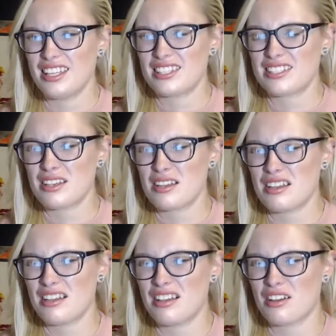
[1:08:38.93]

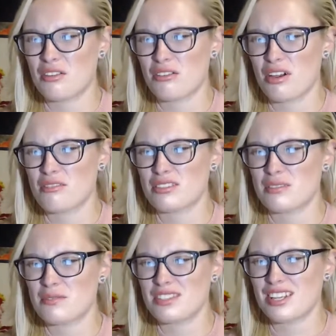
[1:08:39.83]
So gross.
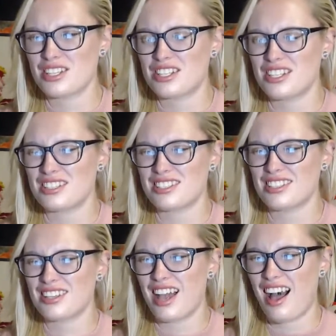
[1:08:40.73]
Someone said she's
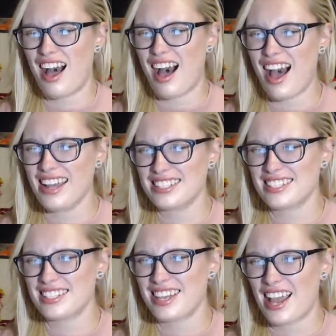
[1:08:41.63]
hot.
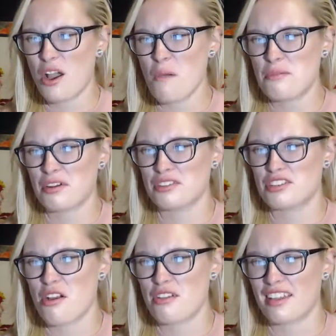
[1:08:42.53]
I hope you're
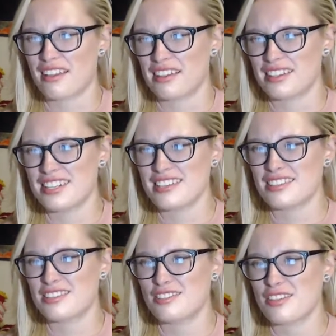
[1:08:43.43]
joking. She
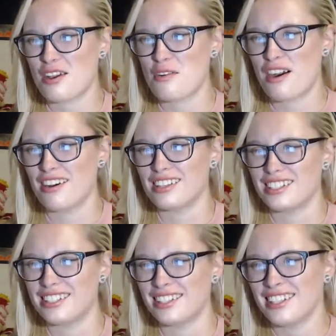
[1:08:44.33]
is so
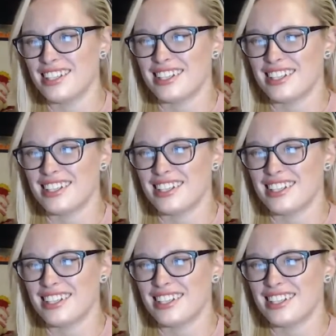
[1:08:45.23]
ugly.